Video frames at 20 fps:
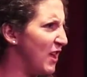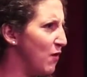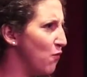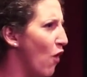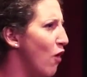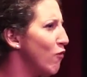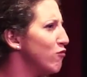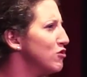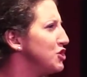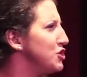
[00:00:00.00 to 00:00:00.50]
And
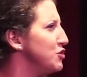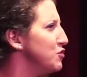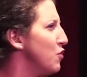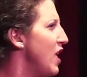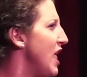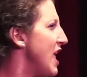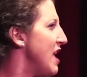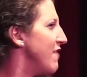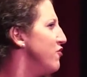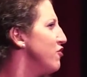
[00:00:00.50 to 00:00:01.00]
what would you,
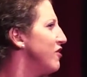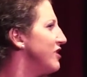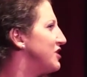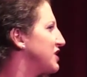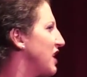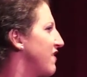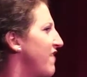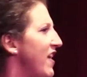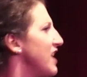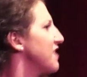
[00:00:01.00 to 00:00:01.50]
if you could
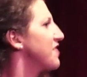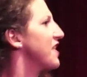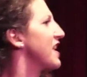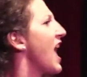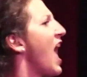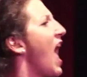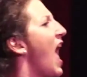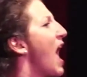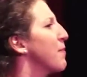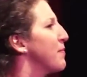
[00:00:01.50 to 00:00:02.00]
just, if anything
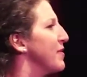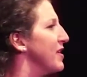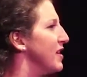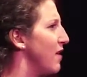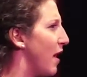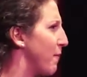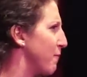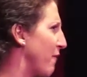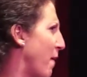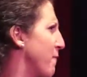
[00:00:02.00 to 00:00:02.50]

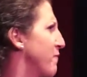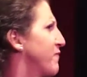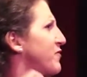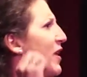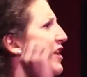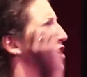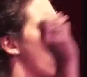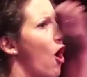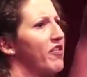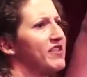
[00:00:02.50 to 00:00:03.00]
happened, I'm
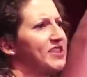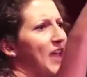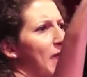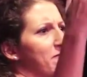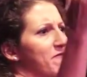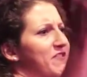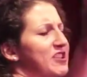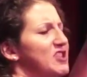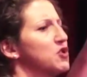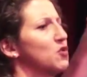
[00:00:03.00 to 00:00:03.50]
spending all the
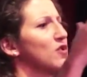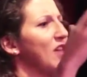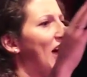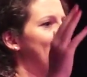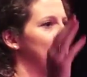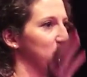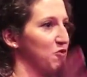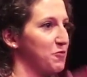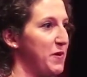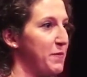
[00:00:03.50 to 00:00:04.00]
time
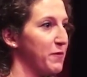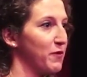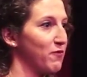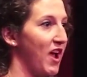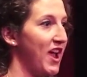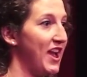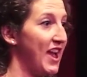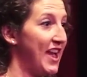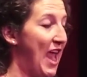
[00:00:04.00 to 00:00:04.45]
visualizing with people, right?